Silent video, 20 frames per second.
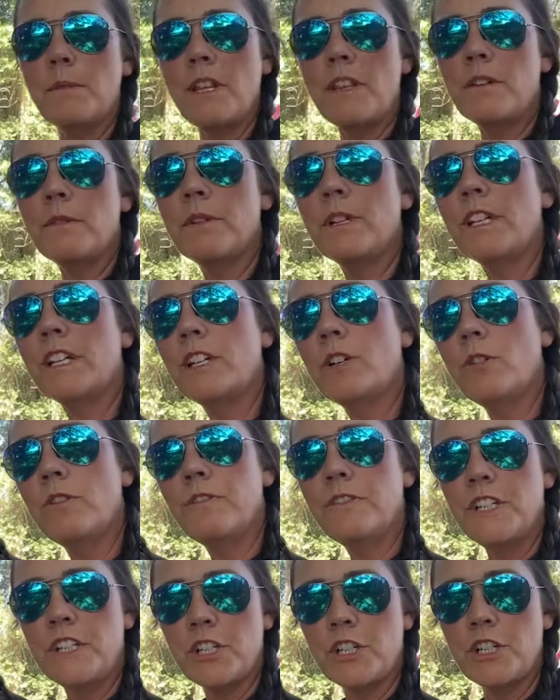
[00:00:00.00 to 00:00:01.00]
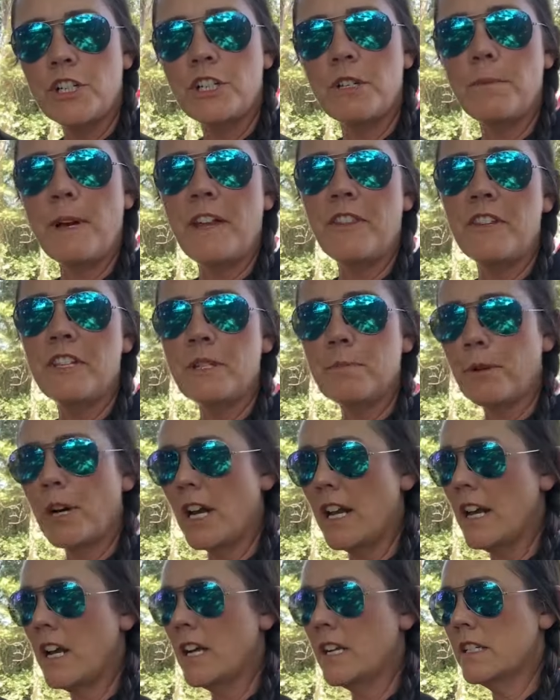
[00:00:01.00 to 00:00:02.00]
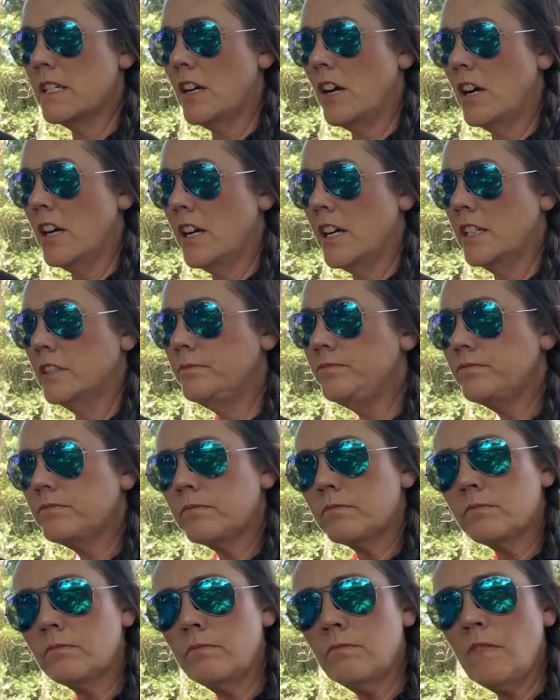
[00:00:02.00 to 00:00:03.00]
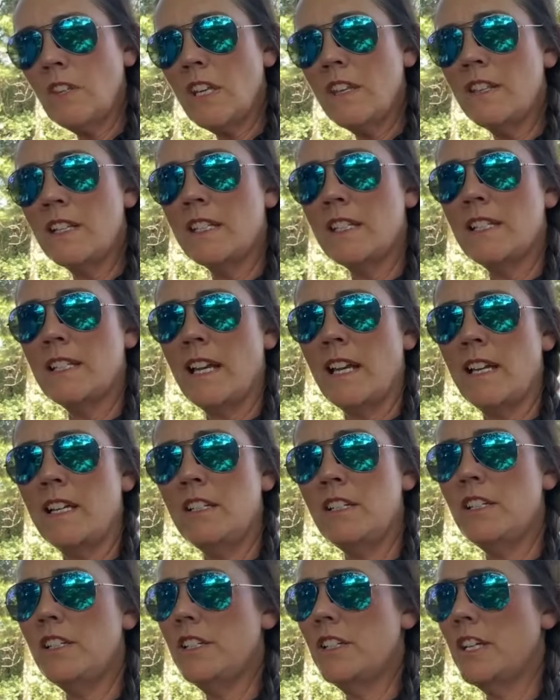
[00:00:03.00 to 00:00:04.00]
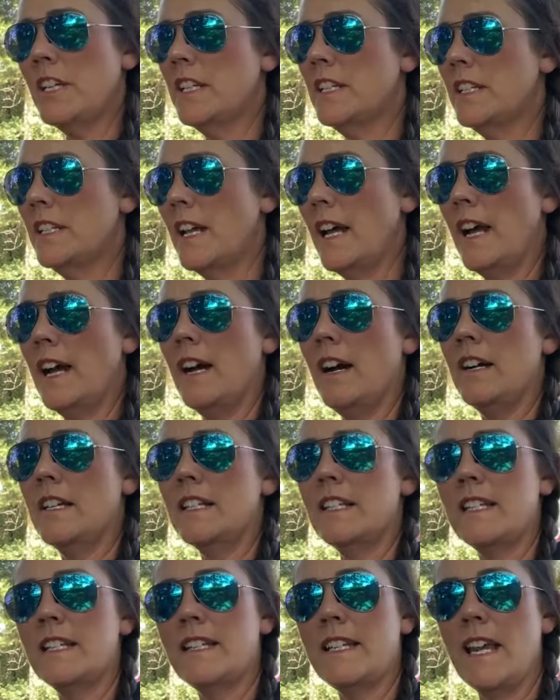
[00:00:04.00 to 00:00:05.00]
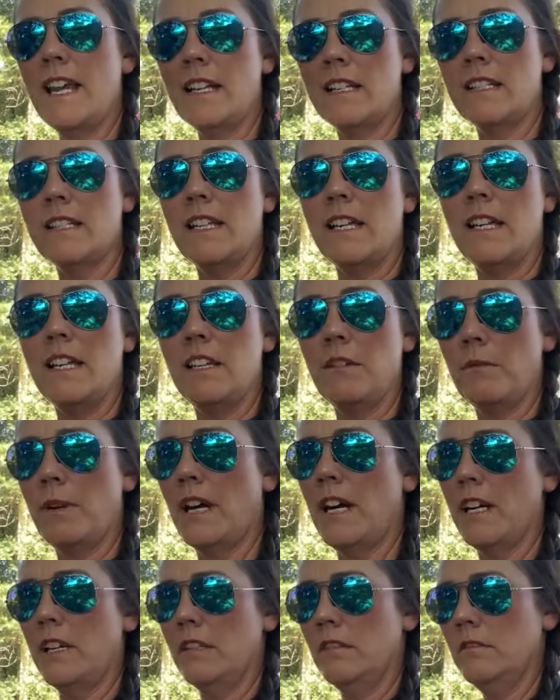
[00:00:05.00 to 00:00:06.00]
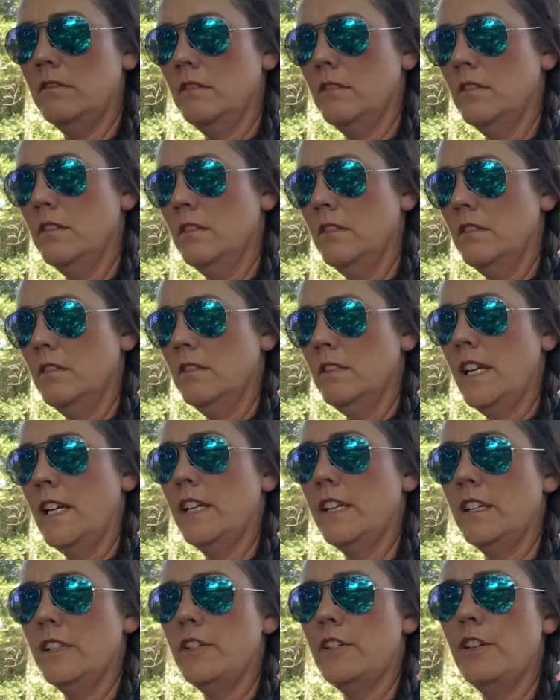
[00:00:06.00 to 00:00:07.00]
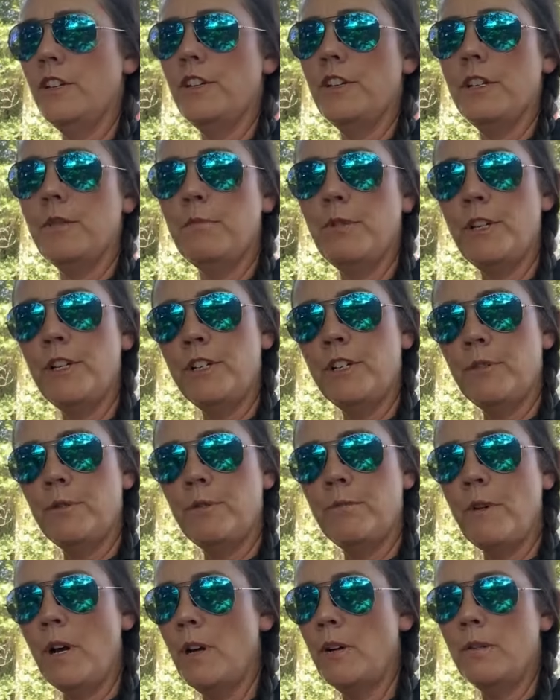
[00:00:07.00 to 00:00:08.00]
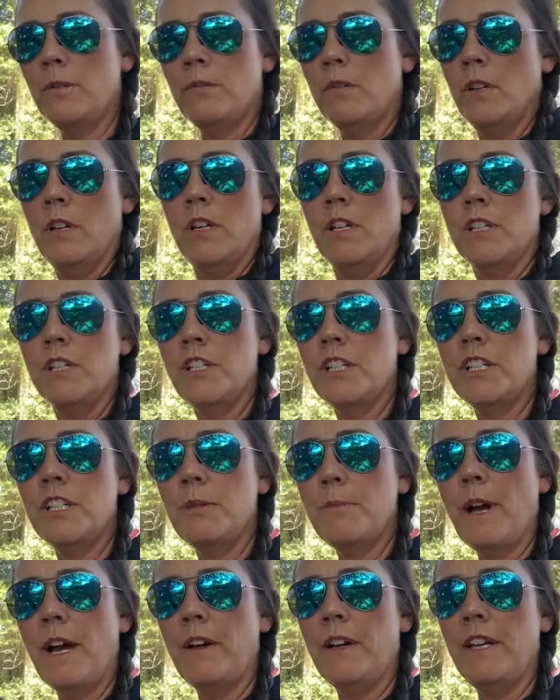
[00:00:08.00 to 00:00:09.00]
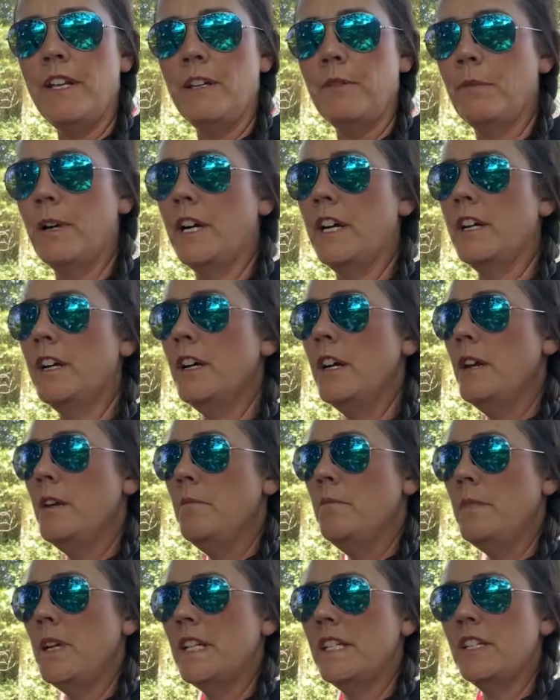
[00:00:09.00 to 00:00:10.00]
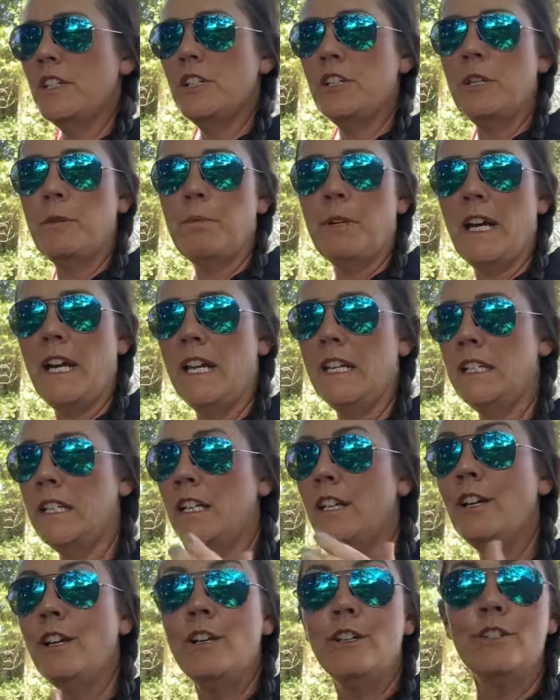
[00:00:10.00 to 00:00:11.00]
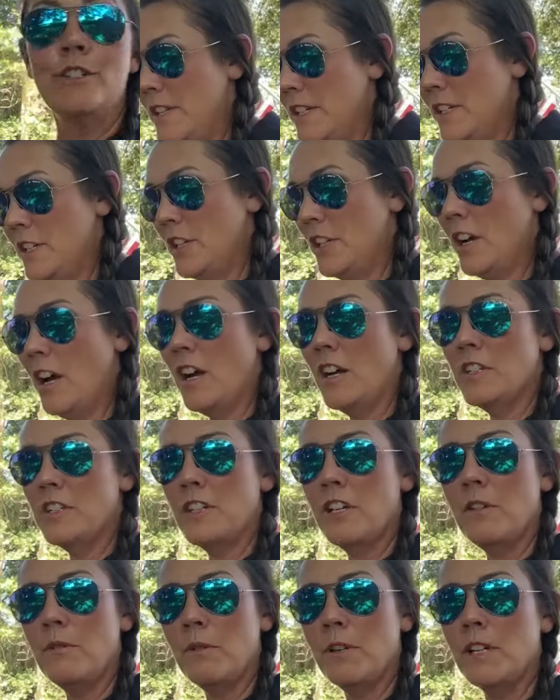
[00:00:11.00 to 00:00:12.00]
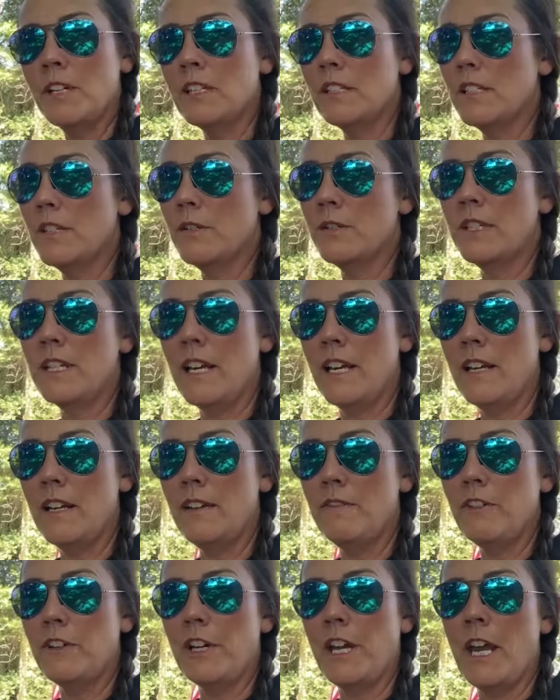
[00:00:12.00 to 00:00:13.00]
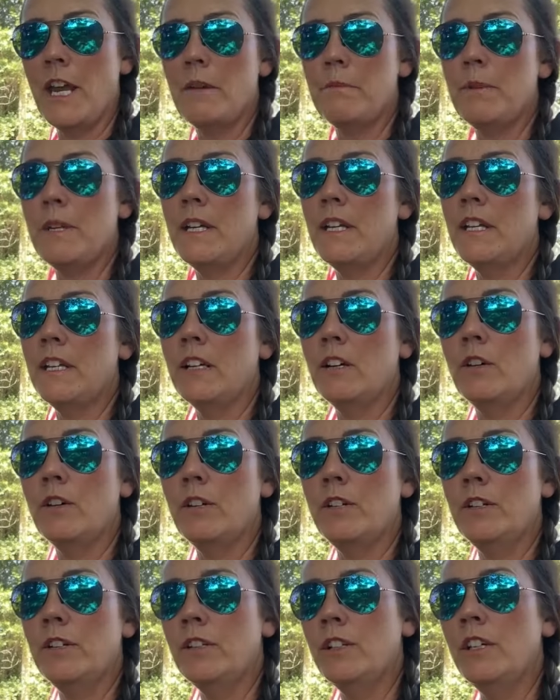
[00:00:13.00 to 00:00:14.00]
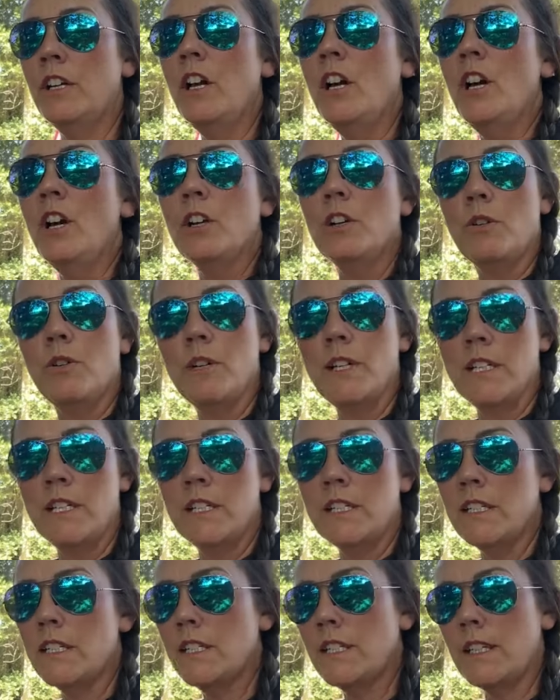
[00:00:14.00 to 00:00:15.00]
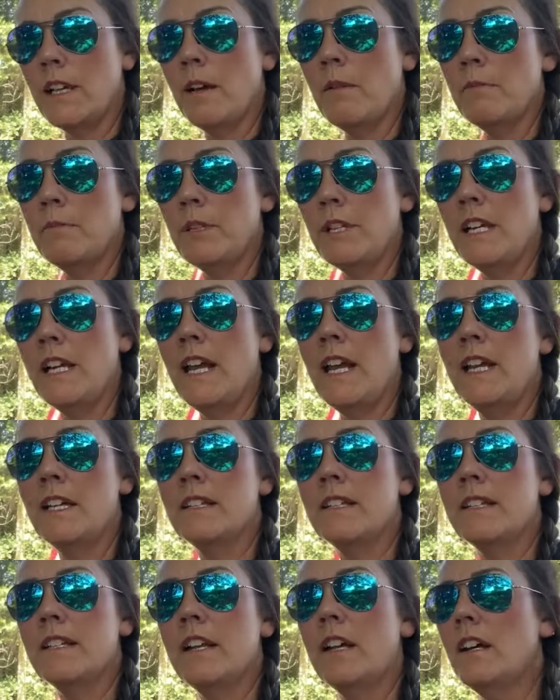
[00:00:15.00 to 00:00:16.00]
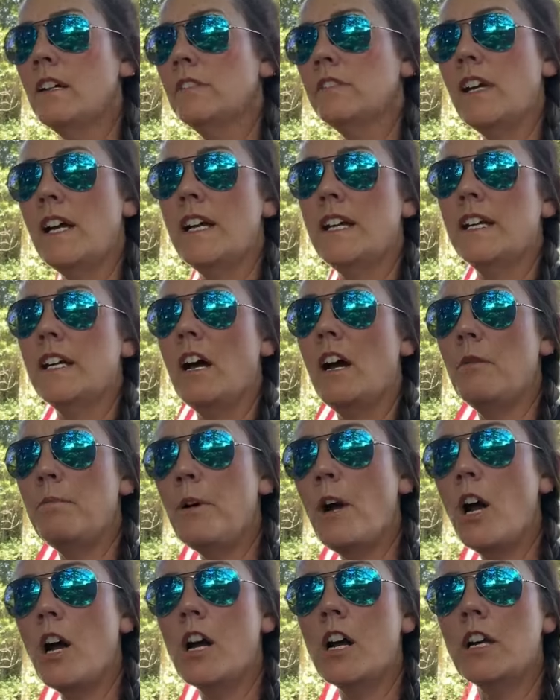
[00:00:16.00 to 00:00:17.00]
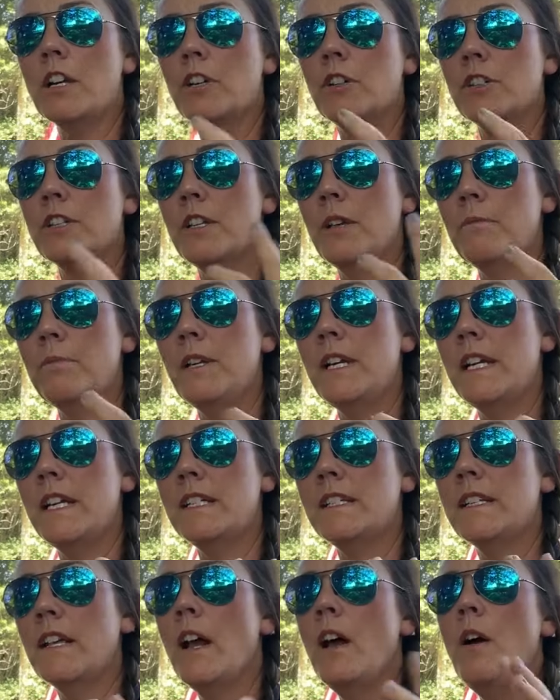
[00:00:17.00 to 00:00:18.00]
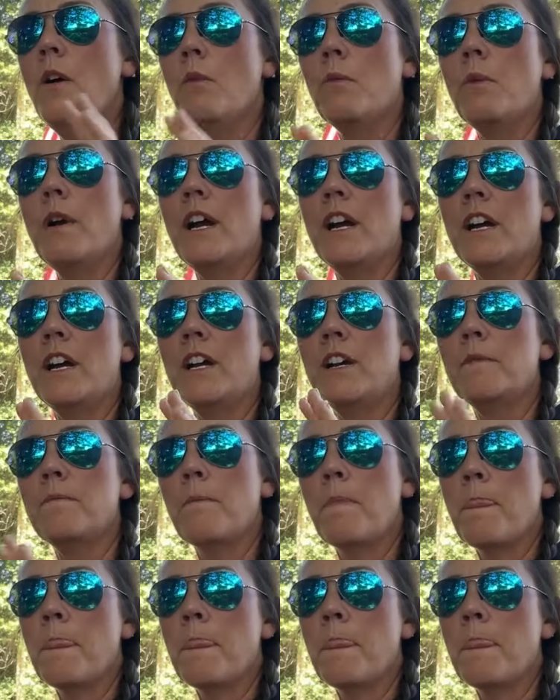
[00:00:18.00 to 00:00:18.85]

other really cool features about this product are the stand just stands anywhere. Like, so you can put your remote just about anywhere. Makes it super handy. This should also work. So say if you're camping or you're going someplace like a park or someplace where